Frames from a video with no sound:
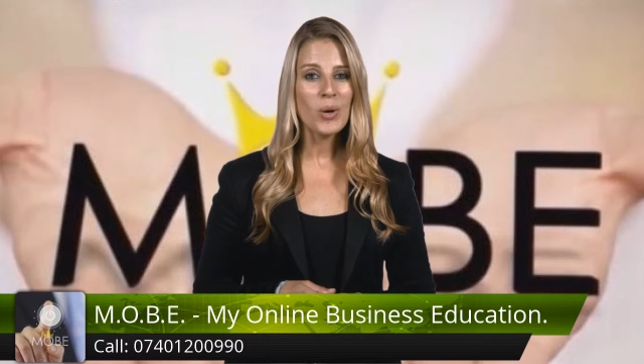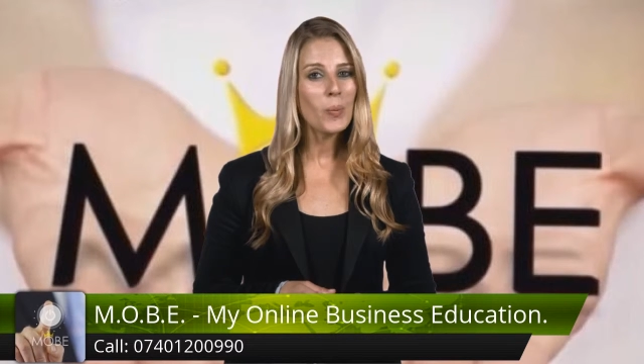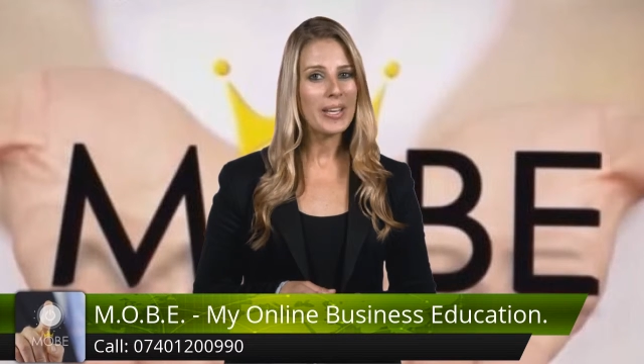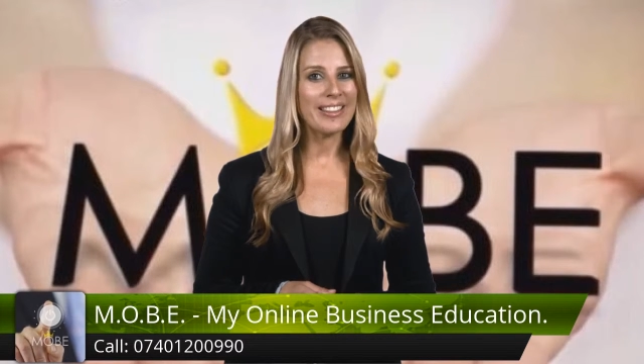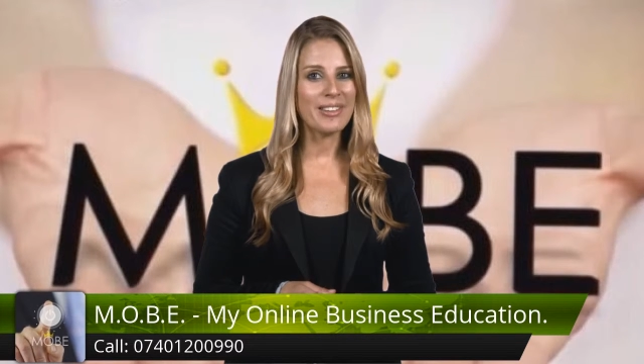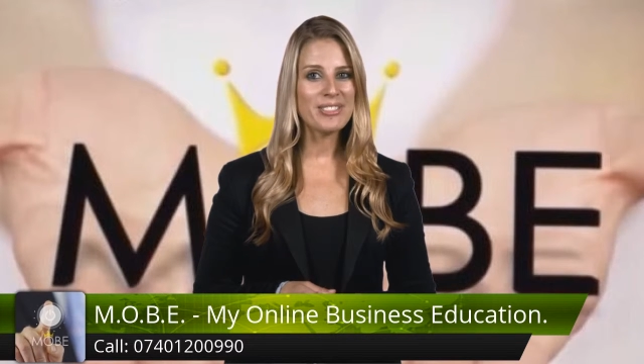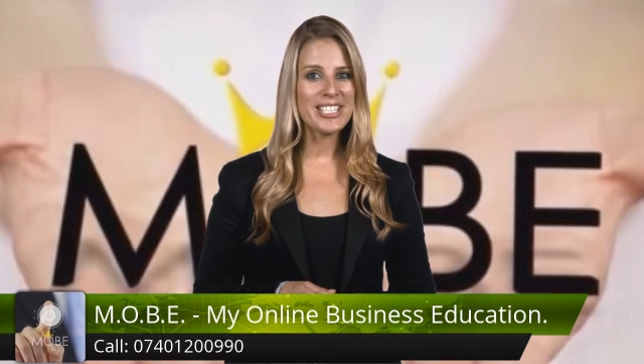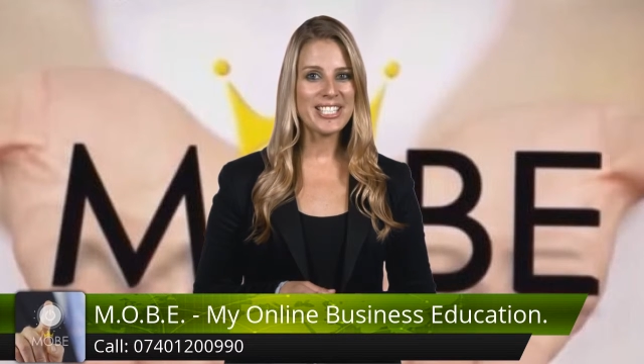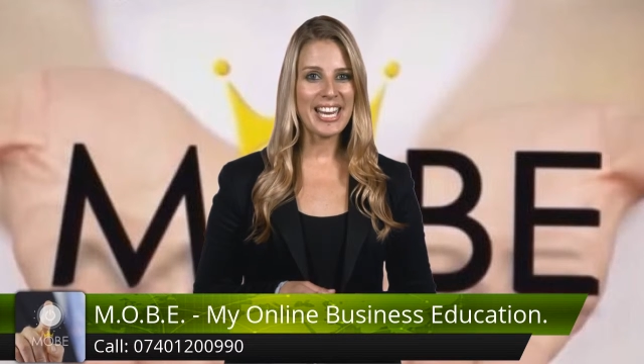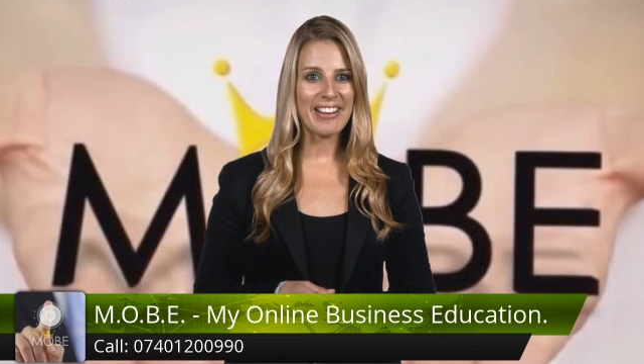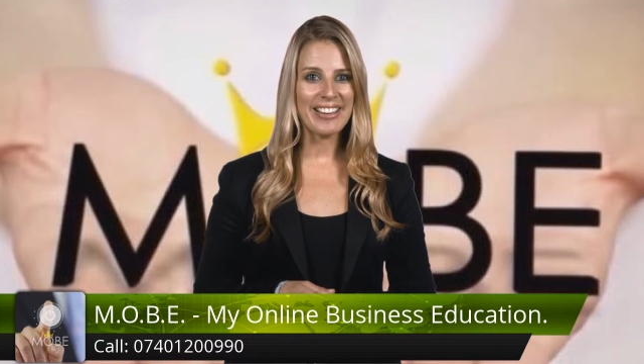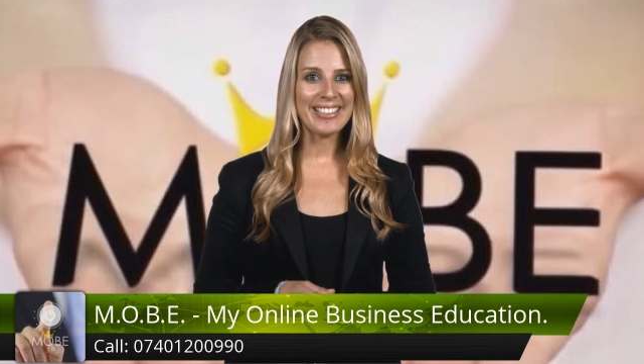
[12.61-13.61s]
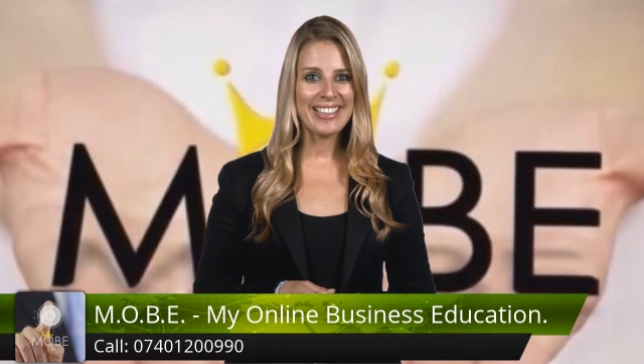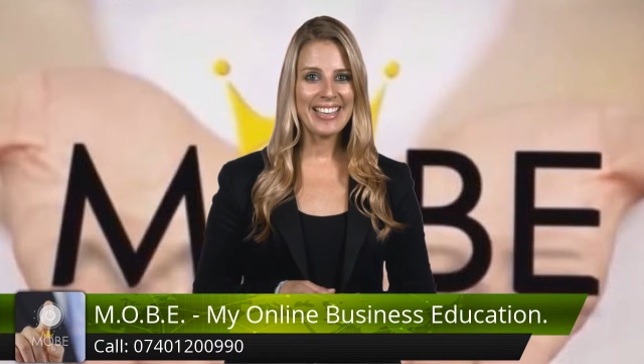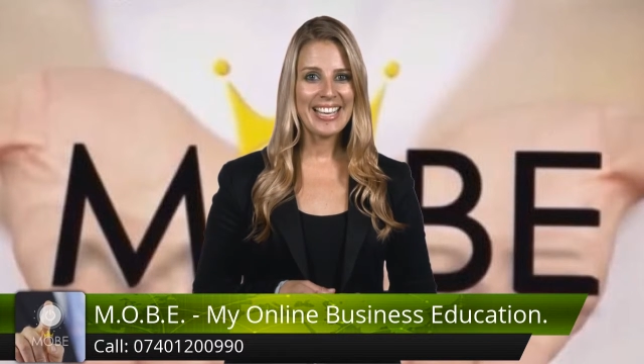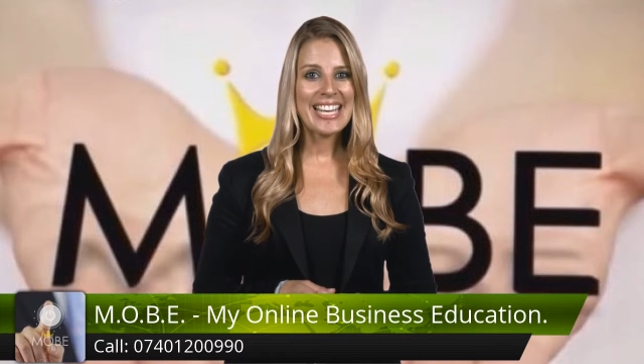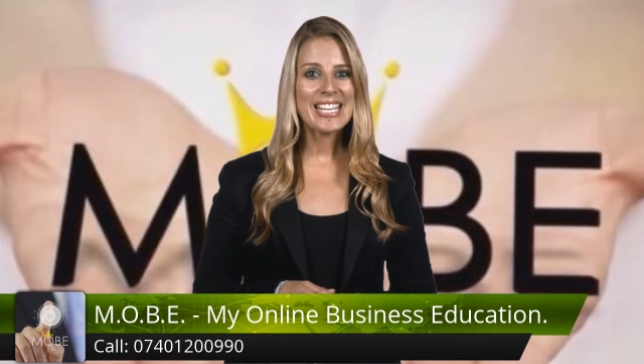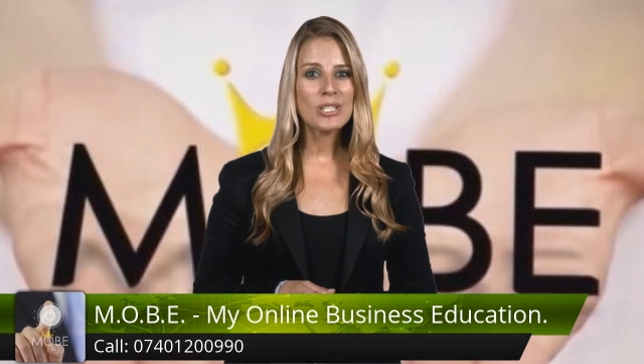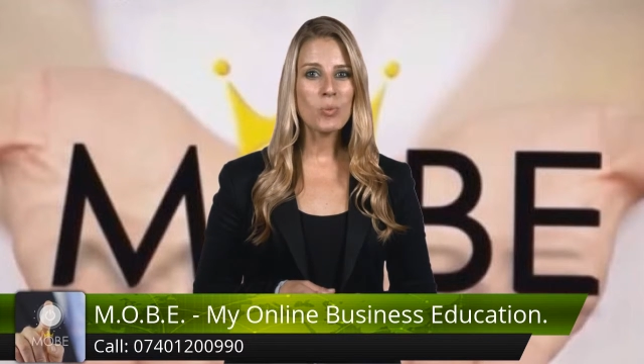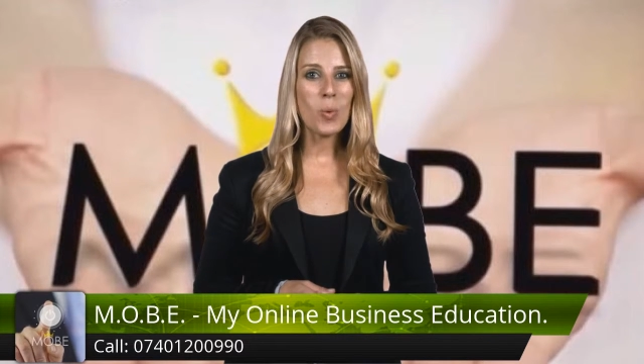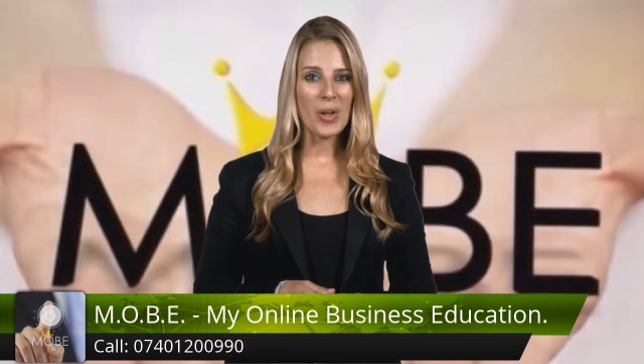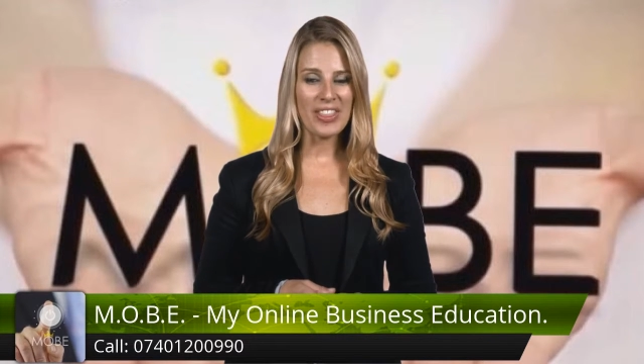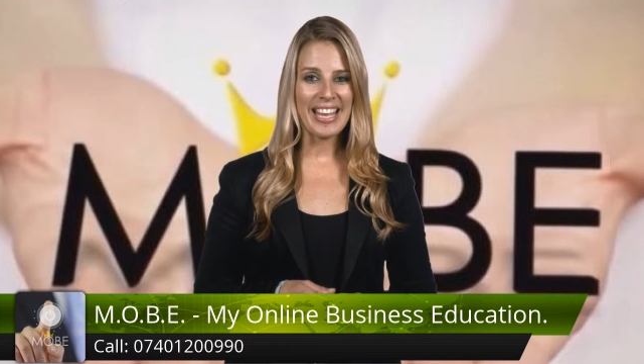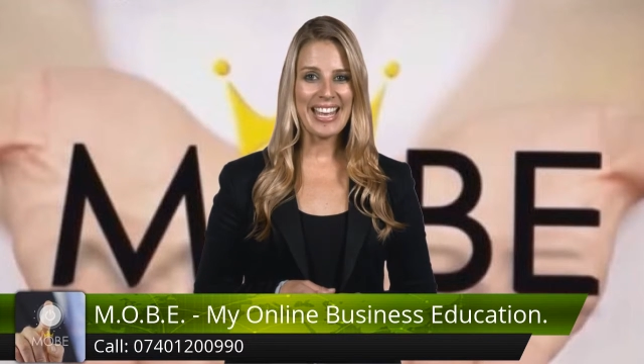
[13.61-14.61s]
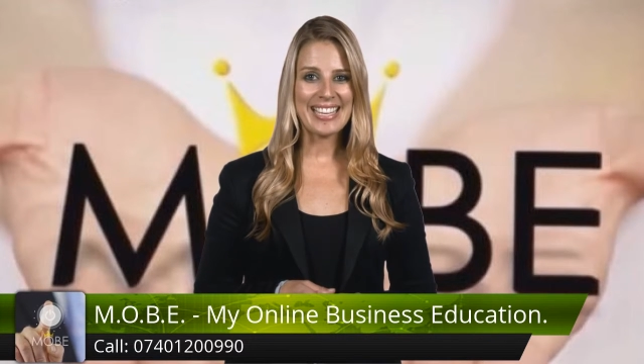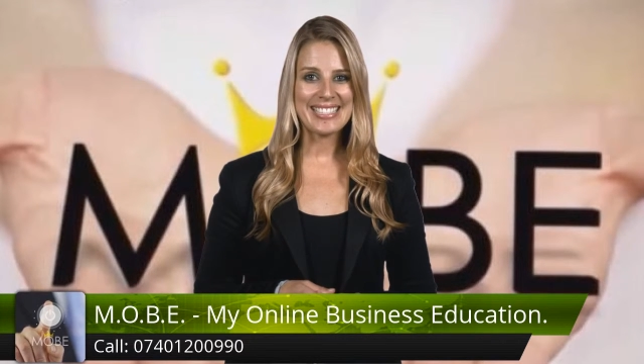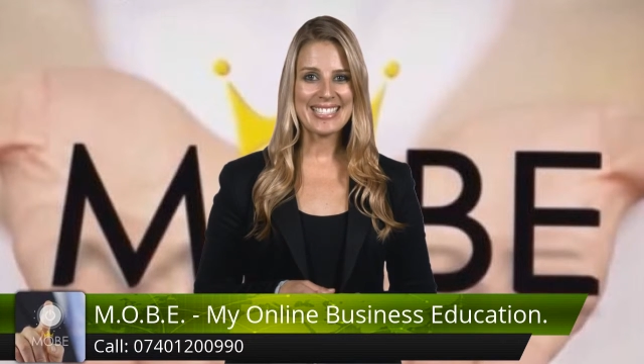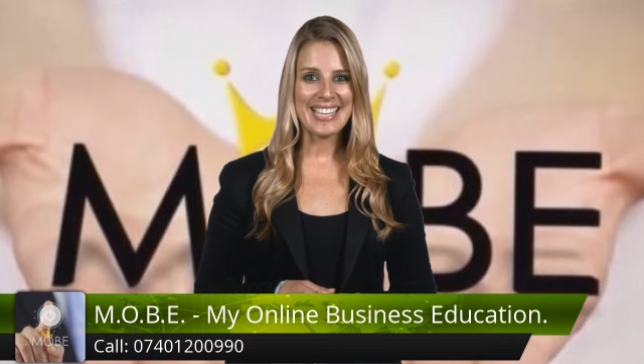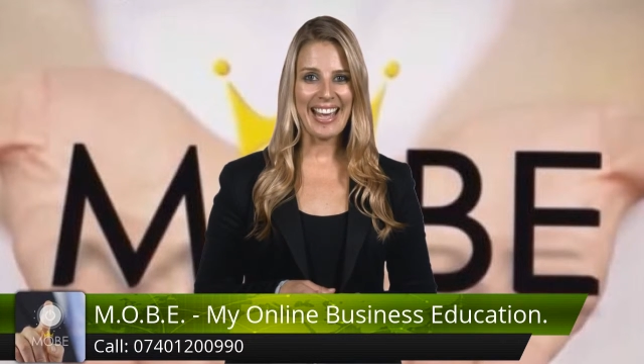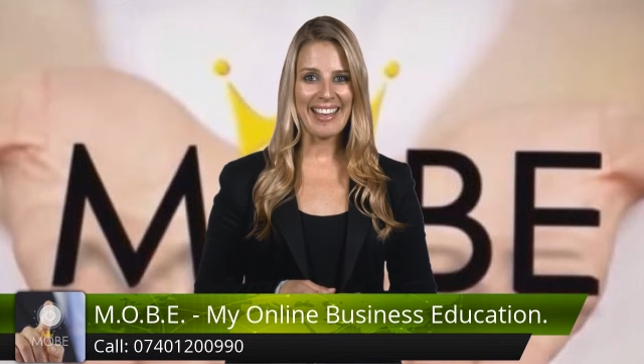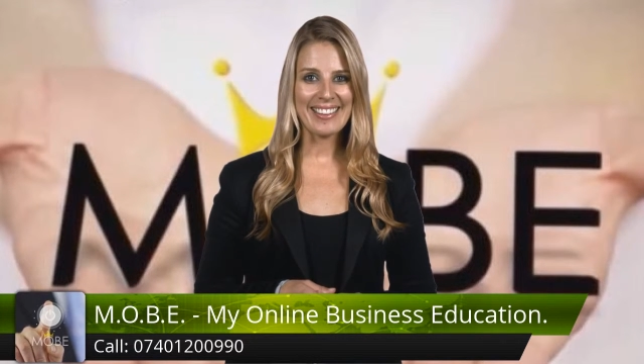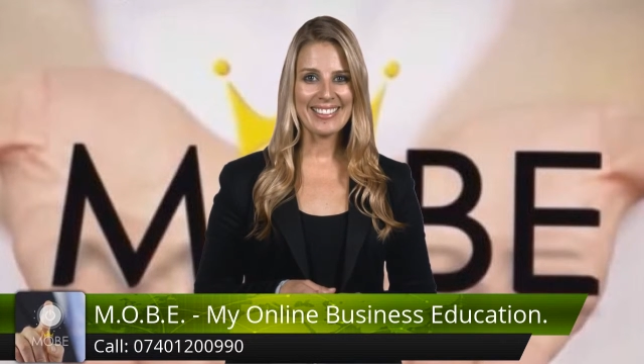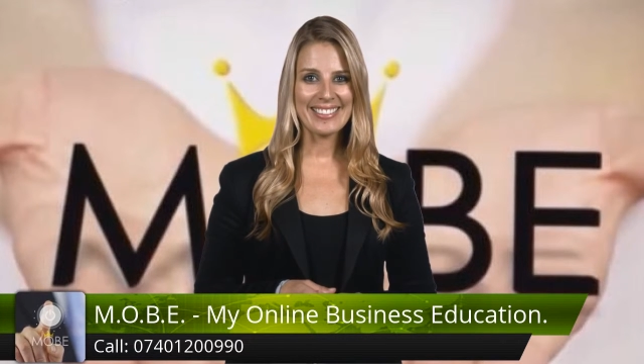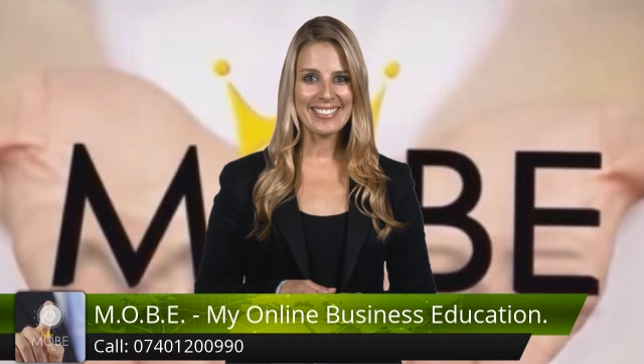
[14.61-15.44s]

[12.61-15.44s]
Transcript: we love to share it. Here's what they had to say.